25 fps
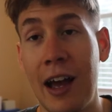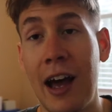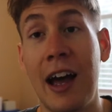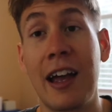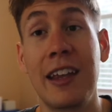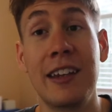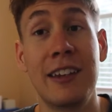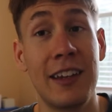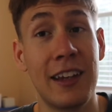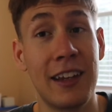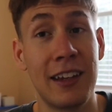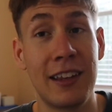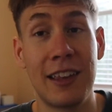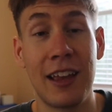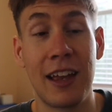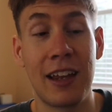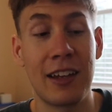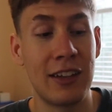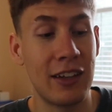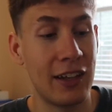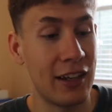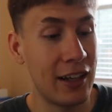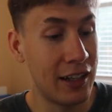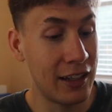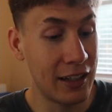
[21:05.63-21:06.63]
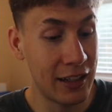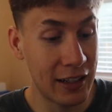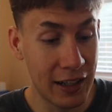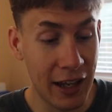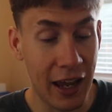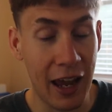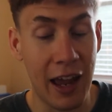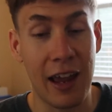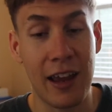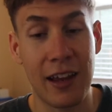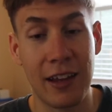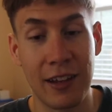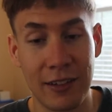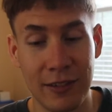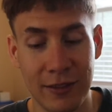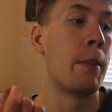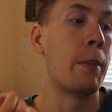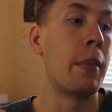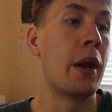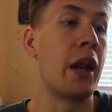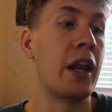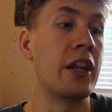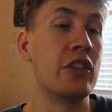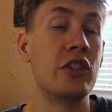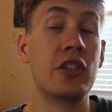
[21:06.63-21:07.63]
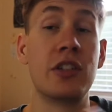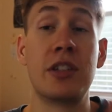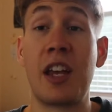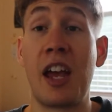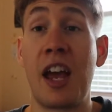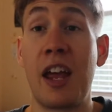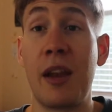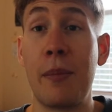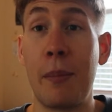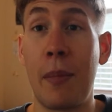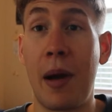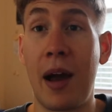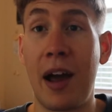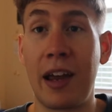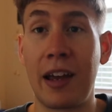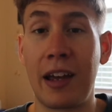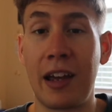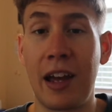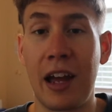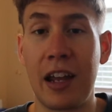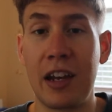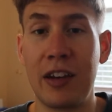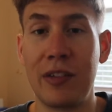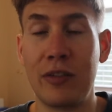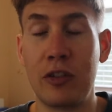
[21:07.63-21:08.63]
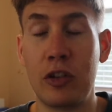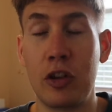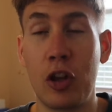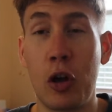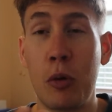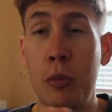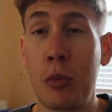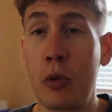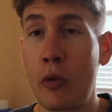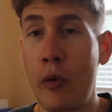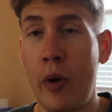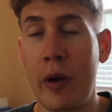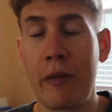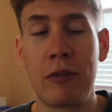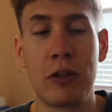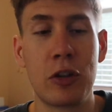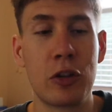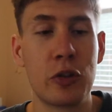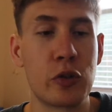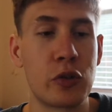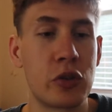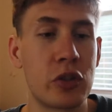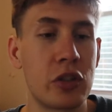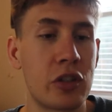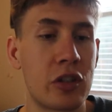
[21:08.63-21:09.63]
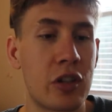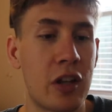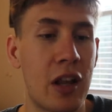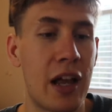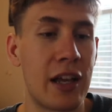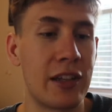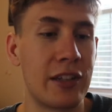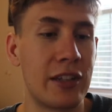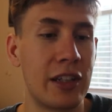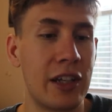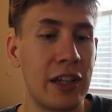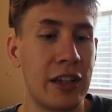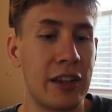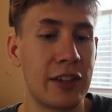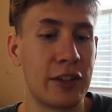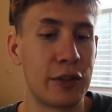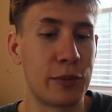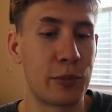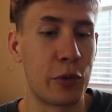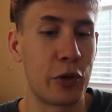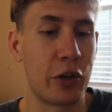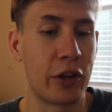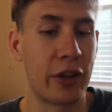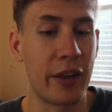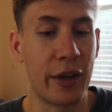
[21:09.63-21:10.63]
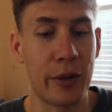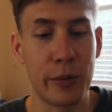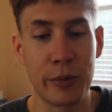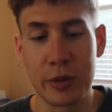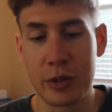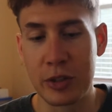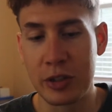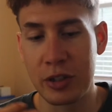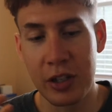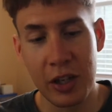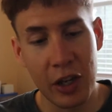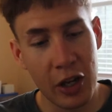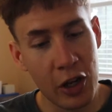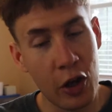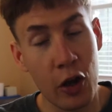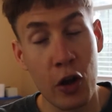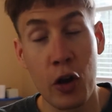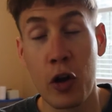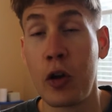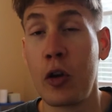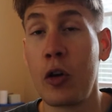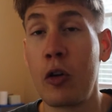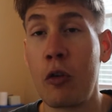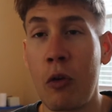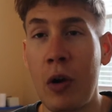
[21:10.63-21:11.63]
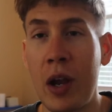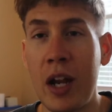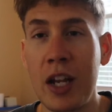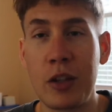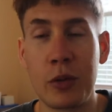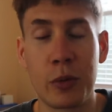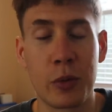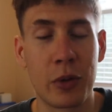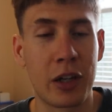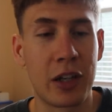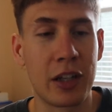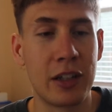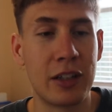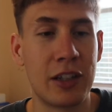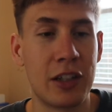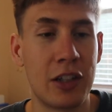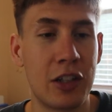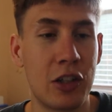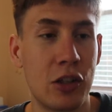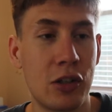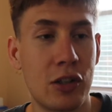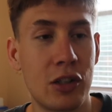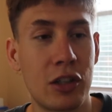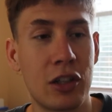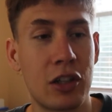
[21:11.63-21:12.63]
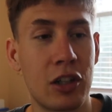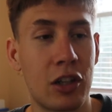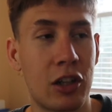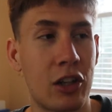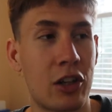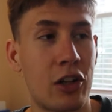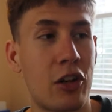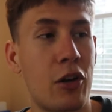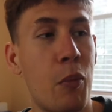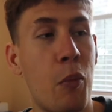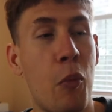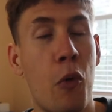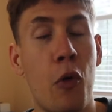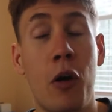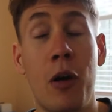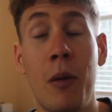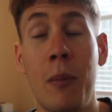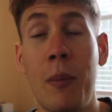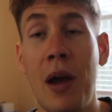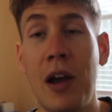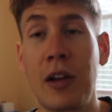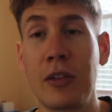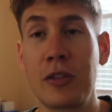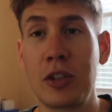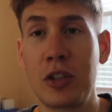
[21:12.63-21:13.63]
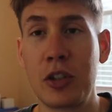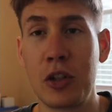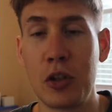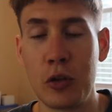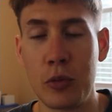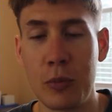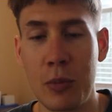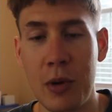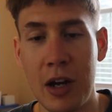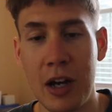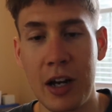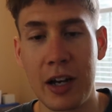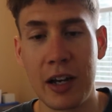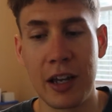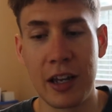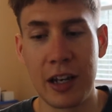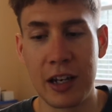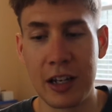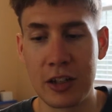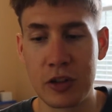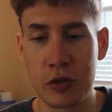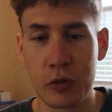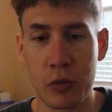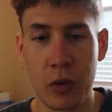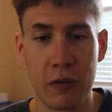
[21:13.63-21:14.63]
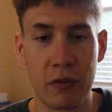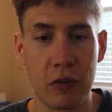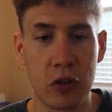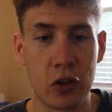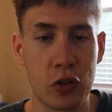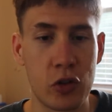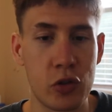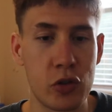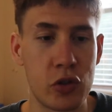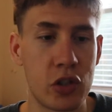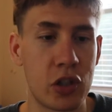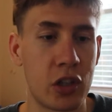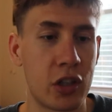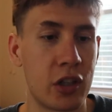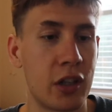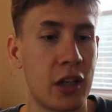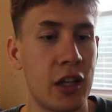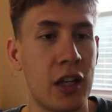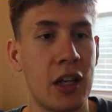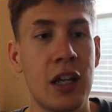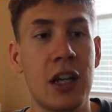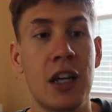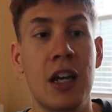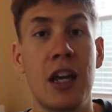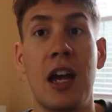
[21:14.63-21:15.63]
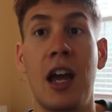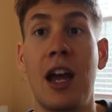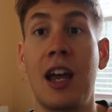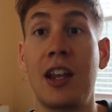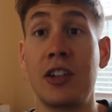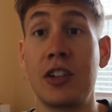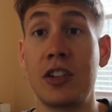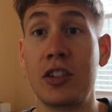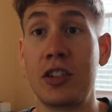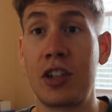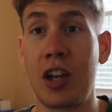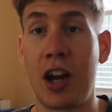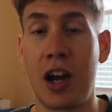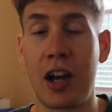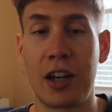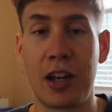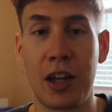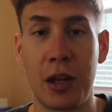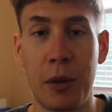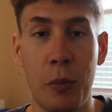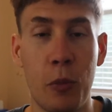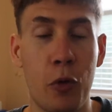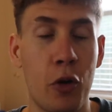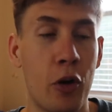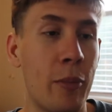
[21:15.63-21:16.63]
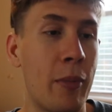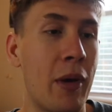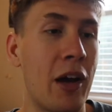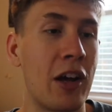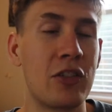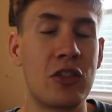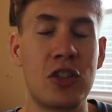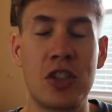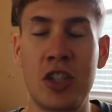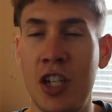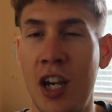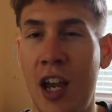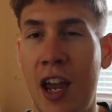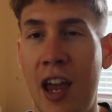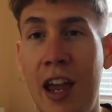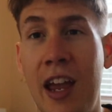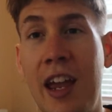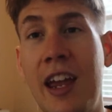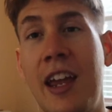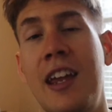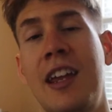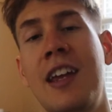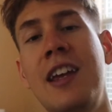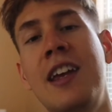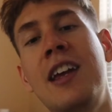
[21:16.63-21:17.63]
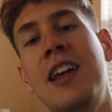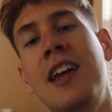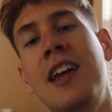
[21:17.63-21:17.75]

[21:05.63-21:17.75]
I take that any day. But I just had my kind of global revolutions class again this morning. That was great. We're continuing to learn more about Cuba and its revolution, and just talking more about Che